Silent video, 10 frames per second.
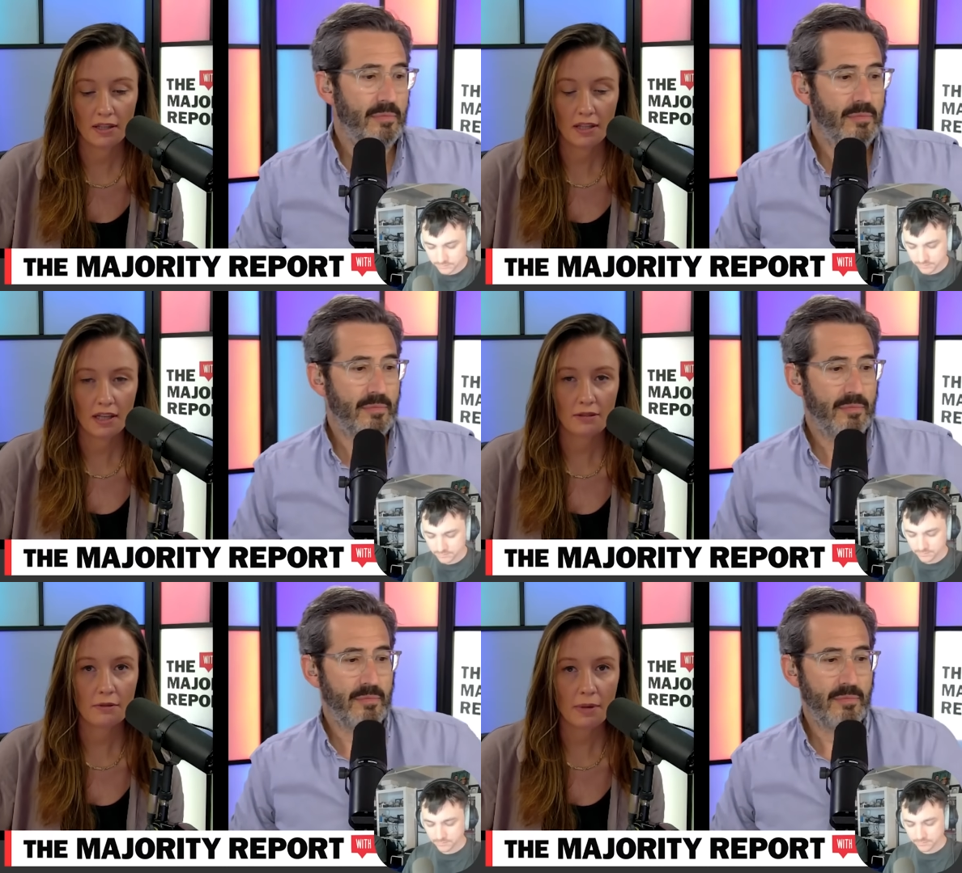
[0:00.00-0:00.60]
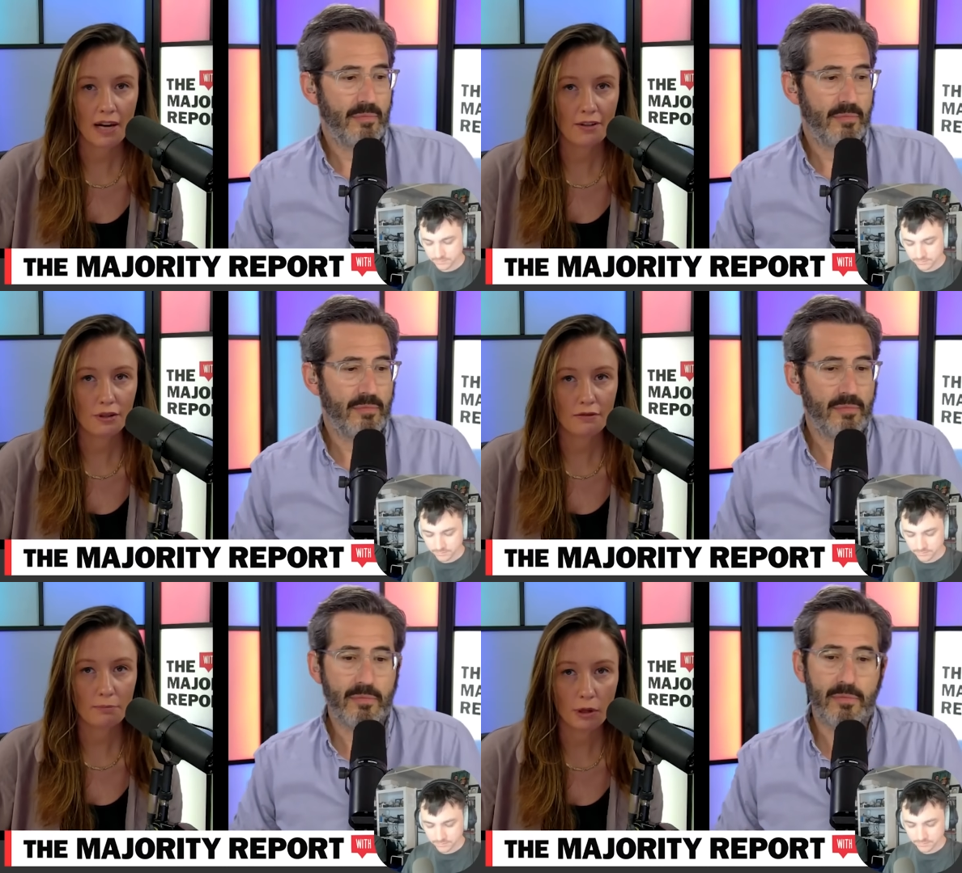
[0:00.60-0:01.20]
Speaker 1: Can you
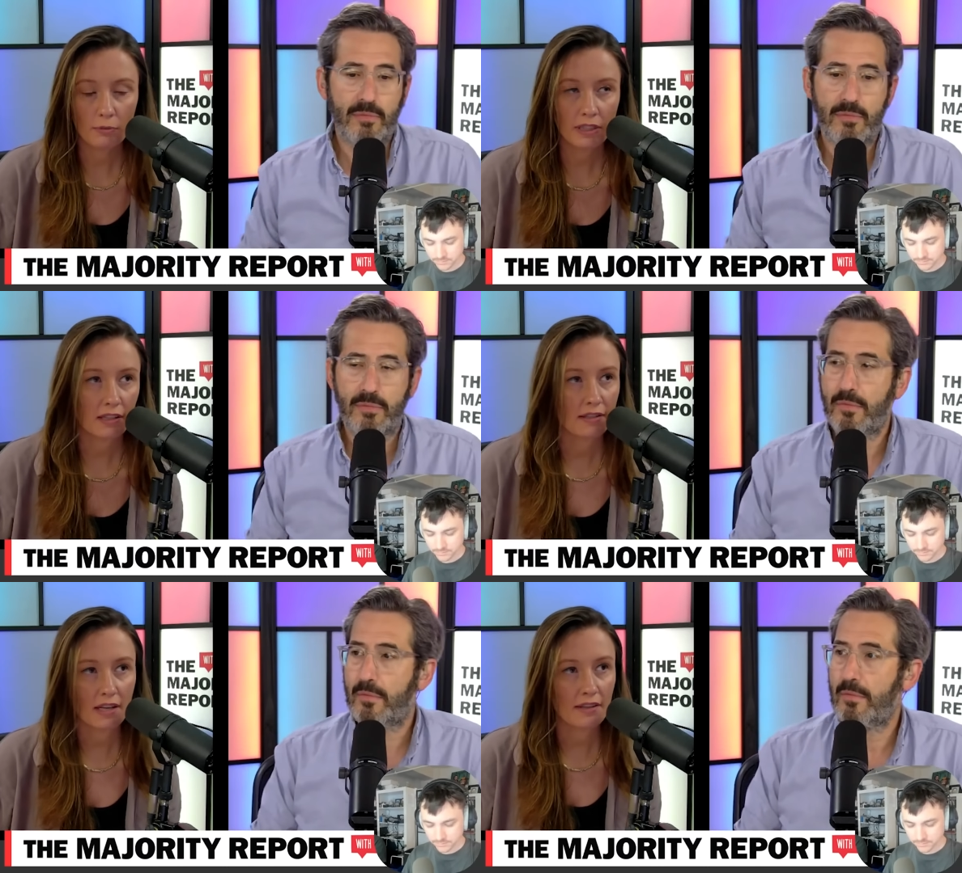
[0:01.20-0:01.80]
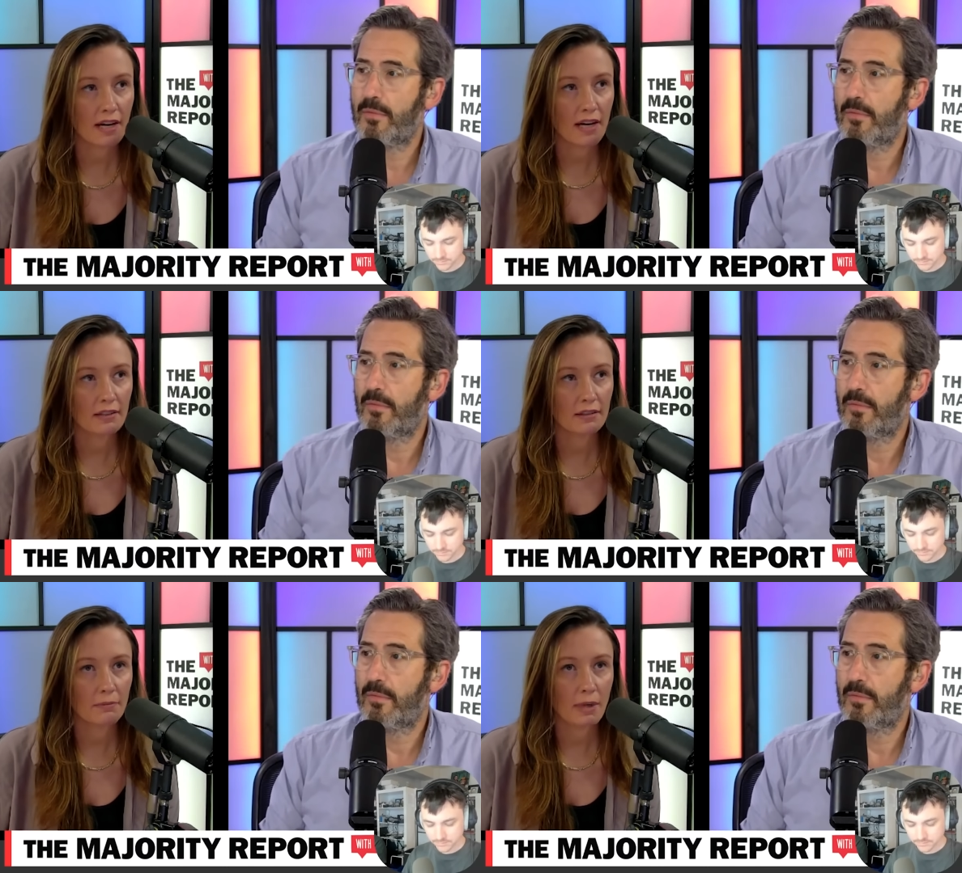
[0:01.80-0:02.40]
imagine if Bowman had said that
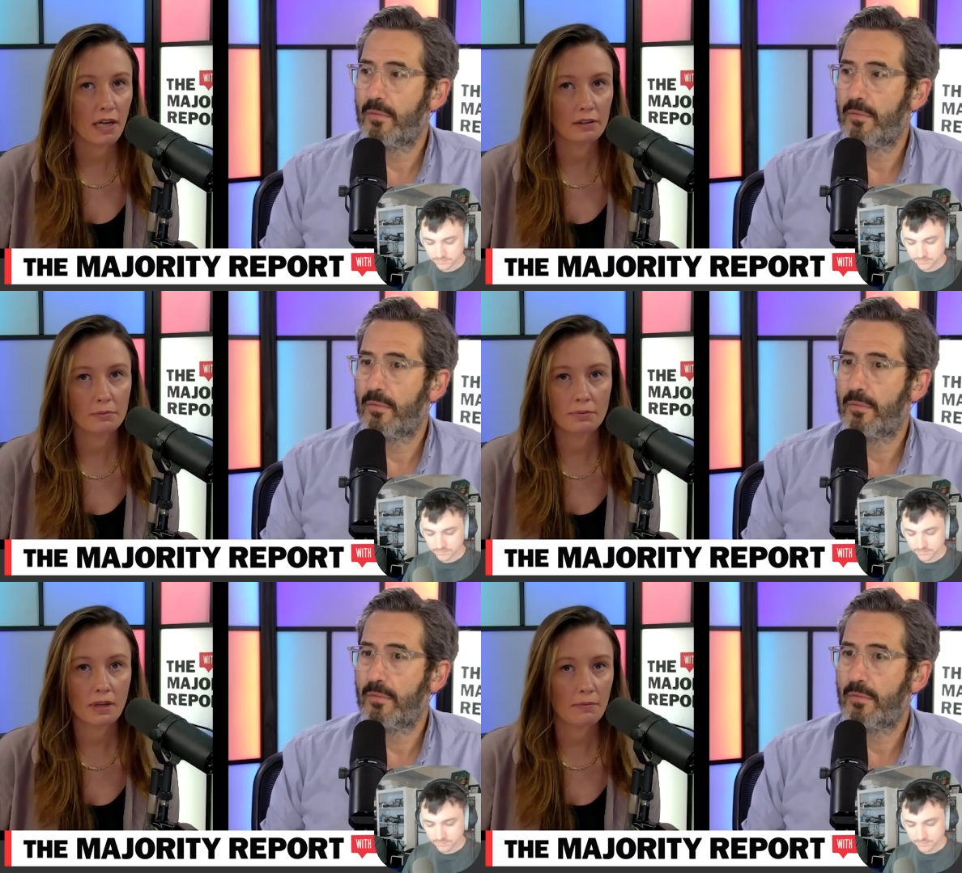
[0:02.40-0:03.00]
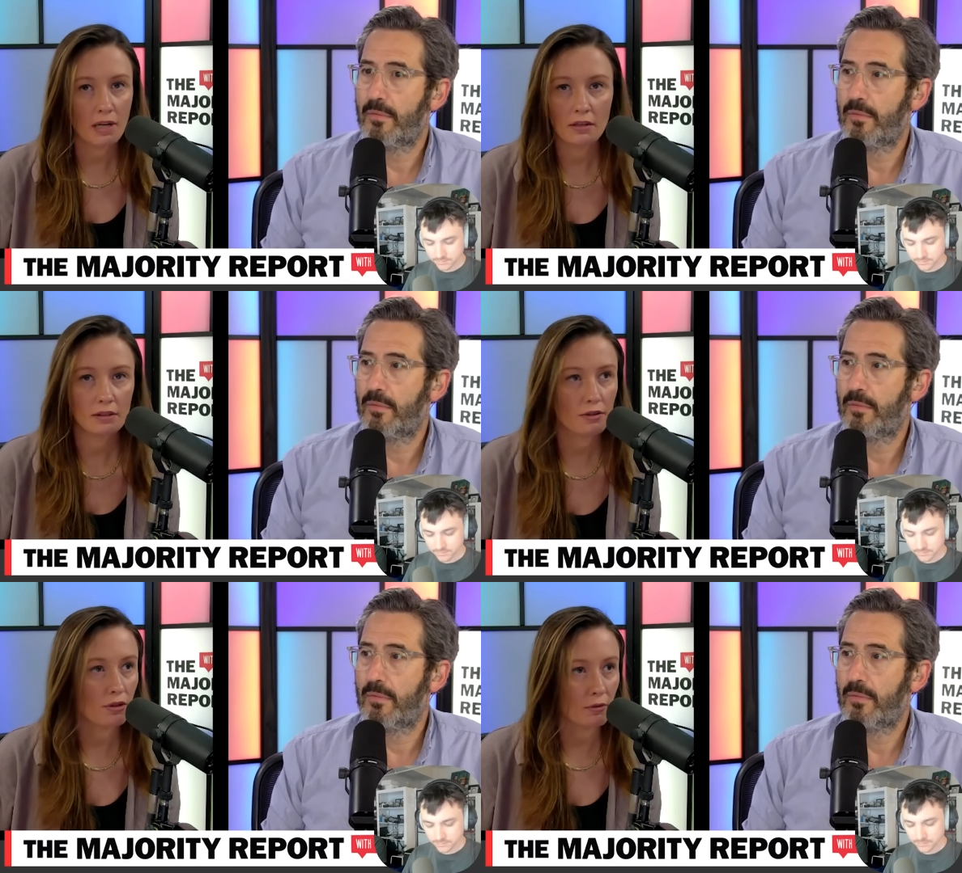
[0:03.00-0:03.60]
about a
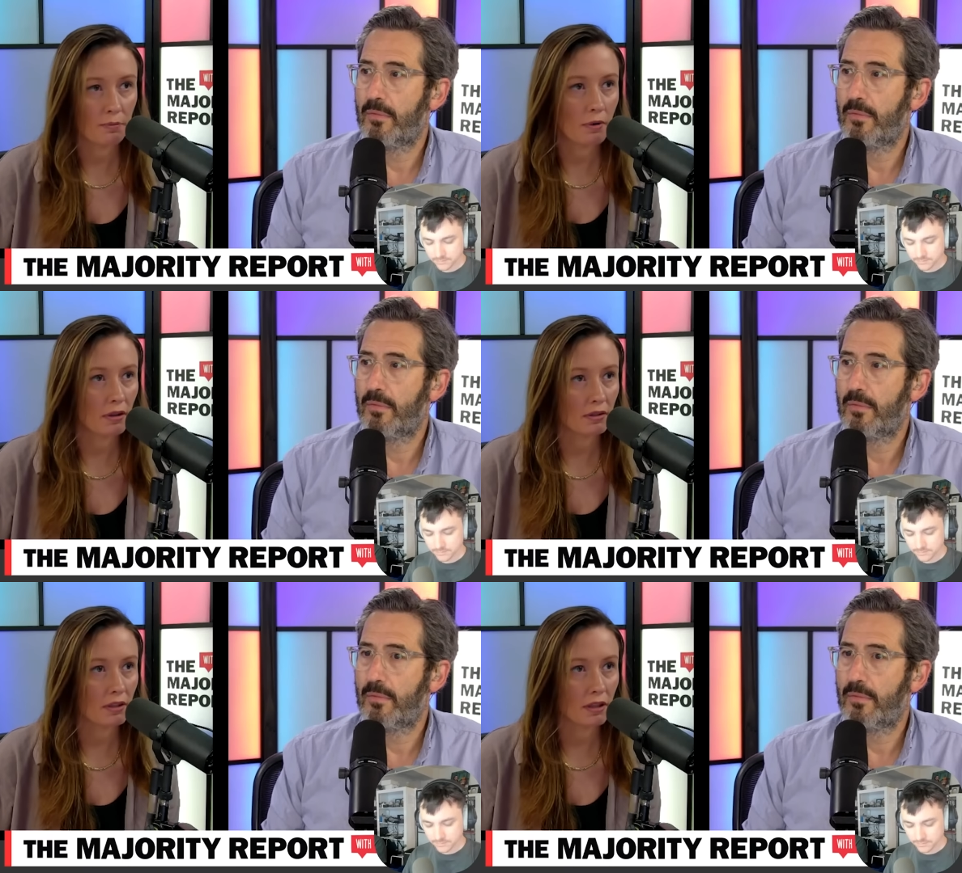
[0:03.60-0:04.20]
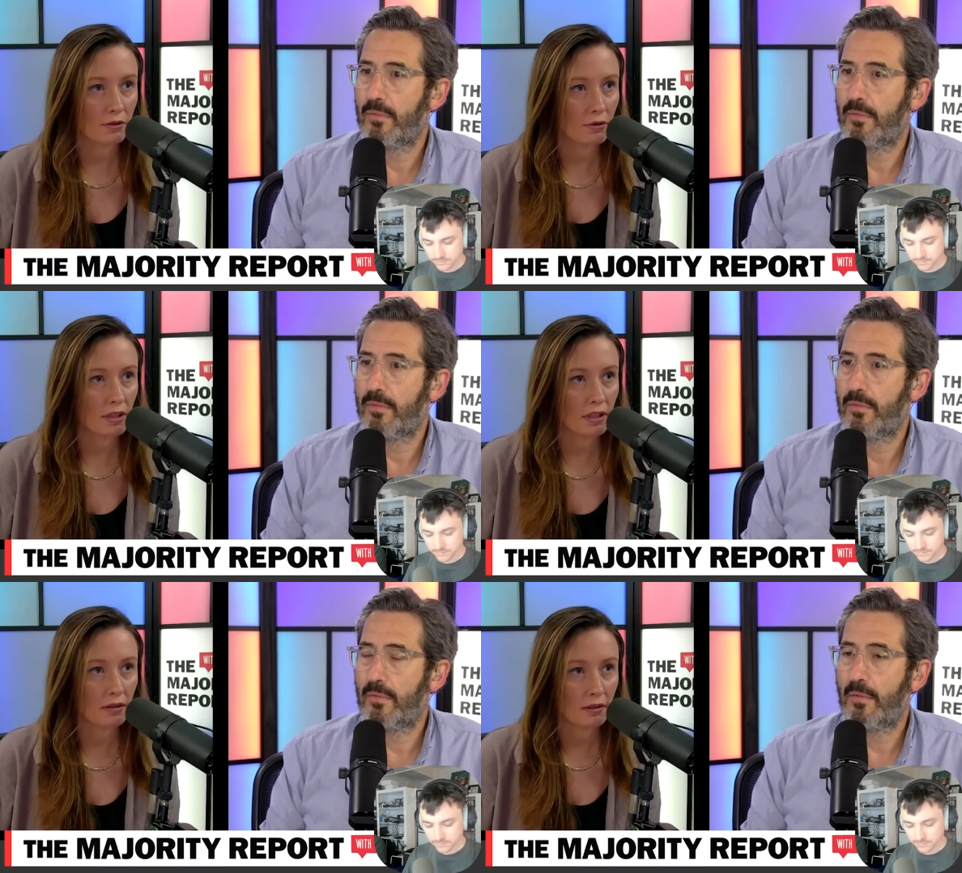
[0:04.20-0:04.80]
primarily Jewish part of the country?